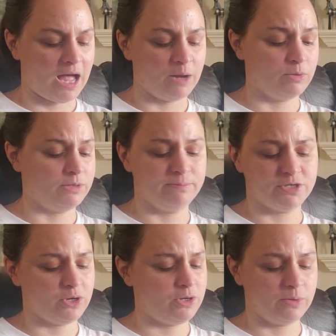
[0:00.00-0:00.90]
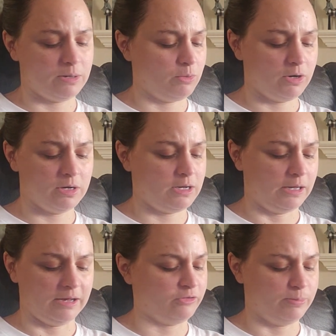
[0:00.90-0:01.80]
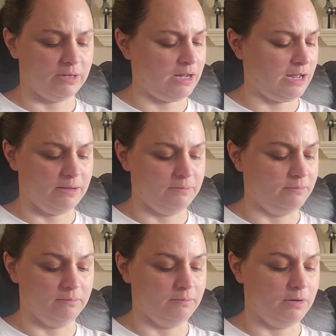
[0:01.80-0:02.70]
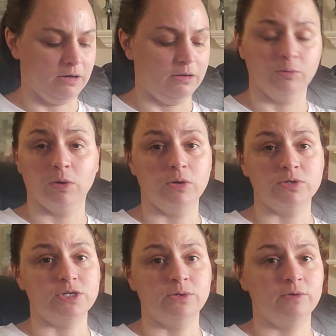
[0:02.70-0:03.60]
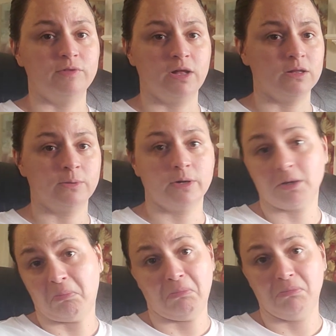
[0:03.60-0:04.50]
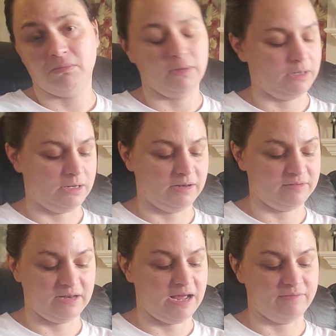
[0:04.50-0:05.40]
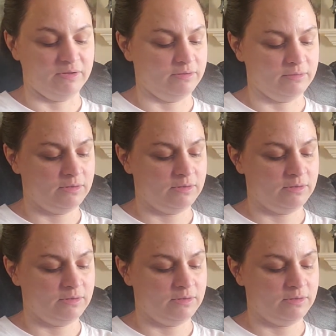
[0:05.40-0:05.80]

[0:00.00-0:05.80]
would show you what I'm working on, guys, but I'm on row 2 of the color work, and it doesn't have a